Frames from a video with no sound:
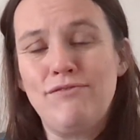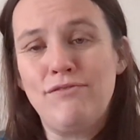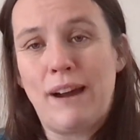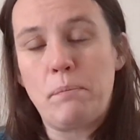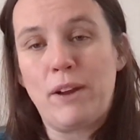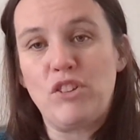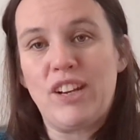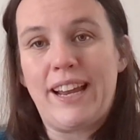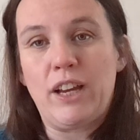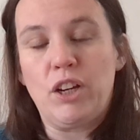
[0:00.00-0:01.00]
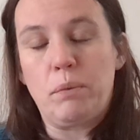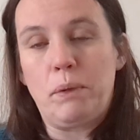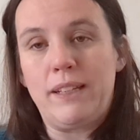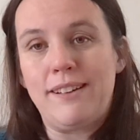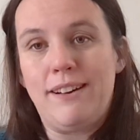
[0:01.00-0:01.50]
wrap around your neck a
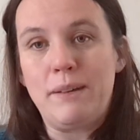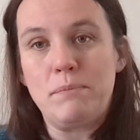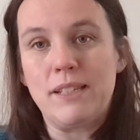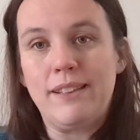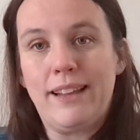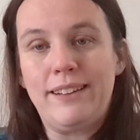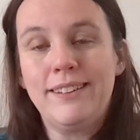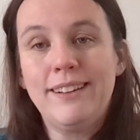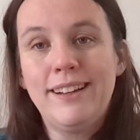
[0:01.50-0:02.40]
couple of times and then